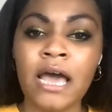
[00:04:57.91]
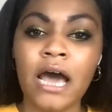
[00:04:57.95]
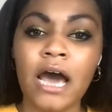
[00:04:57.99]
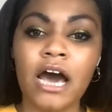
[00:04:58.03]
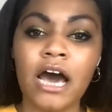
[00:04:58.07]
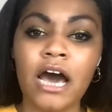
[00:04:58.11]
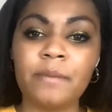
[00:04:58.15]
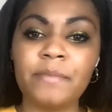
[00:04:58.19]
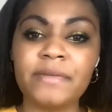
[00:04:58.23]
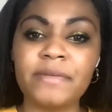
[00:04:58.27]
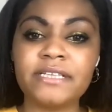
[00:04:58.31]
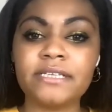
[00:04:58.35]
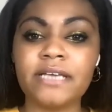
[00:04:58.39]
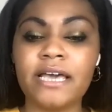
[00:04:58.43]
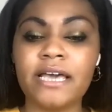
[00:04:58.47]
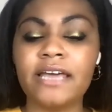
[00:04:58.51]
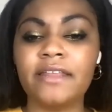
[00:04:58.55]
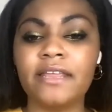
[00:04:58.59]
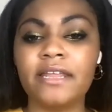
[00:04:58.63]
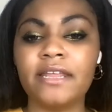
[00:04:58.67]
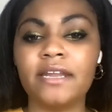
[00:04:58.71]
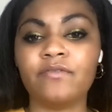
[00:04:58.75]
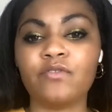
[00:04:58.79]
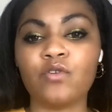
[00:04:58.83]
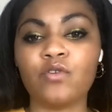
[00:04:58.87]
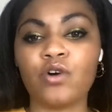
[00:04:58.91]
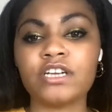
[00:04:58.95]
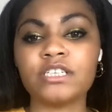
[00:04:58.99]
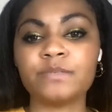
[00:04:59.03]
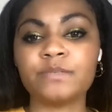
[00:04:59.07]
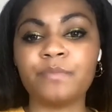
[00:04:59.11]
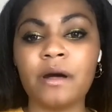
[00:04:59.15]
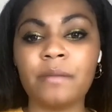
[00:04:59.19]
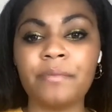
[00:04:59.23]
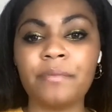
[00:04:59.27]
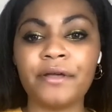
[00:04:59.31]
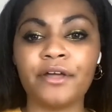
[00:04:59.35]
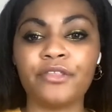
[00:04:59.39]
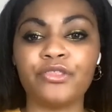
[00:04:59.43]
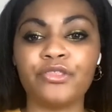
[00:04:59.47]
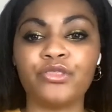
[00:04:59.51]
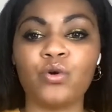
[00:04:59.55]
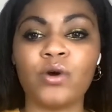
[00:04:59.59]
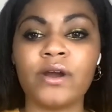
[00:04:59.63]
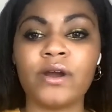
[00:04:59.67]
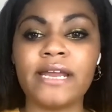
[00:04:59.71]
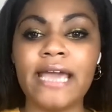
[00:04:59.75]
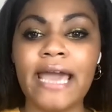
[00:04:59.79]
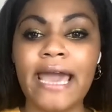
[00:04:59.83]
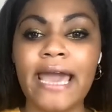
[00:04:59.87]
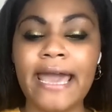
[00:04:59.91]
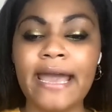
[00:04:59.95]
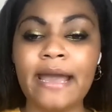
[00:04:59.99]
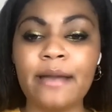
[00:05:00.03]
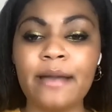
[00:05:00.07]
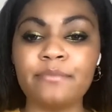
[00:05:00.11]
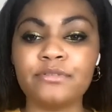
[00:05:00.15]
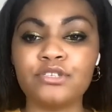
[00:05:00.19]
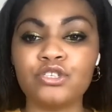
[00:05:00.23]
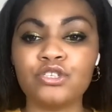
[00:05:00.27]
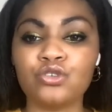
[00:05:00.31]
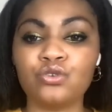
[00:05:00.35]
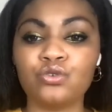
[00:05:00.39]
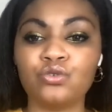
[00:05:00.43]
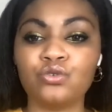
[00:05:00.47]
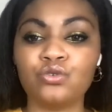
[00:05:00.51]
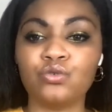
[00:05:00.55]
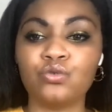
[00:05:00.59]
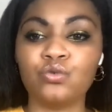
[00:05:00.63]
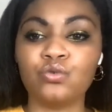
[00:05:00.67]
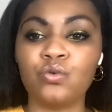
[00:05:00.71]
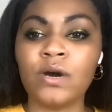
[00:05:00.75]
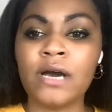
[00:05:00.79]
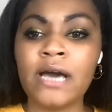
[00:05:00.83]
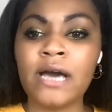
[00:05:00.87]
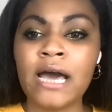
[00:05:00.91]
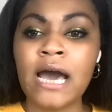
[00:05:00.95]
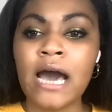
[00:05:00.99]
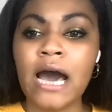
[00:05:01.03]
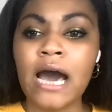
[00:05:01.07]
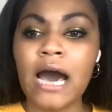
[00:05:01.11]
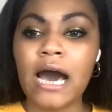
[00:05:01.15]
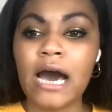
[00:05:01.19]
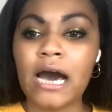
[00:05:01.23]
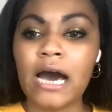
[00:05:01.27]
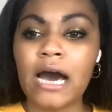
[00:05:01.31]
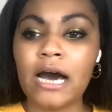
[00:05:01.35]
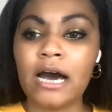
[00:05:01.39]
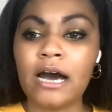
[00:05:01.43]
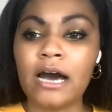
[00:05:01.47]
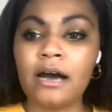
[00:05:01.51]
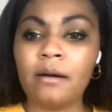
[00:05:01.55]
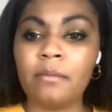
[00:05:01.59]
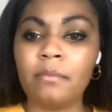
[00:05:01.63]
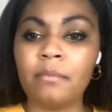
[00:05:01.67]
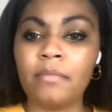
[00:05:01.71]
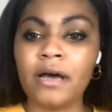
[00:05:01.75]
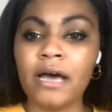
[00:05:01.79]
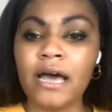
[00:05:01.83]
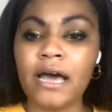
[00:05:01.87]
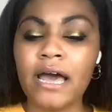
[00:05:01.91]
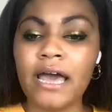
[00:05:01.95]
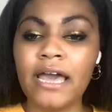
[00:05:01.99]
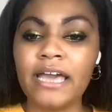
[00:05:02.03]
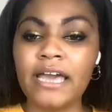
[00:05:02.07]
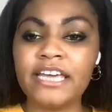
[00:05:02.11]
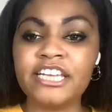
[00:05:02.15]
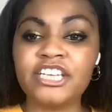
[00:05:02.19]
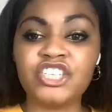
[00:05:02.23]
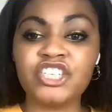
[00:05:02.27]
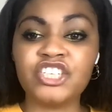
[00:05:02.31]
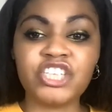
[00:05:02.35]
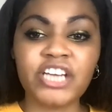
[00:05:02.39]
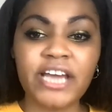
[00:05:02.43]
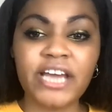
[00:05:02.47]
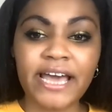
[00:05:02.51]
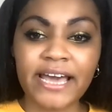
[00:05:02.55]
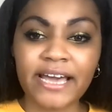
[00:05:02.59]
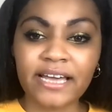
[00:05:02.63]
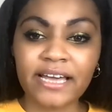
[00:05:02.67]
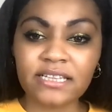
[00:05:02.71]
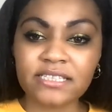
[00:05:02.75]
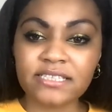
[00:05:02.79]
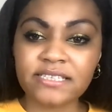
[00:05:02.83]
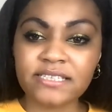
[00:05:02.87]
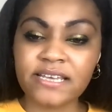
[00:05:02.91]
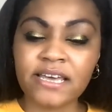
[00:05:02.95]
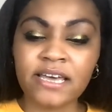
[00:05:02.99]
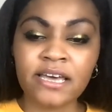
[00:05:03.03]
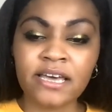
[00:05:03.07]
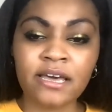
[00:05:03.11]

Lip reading: And then, of course, public authority aimed to eject,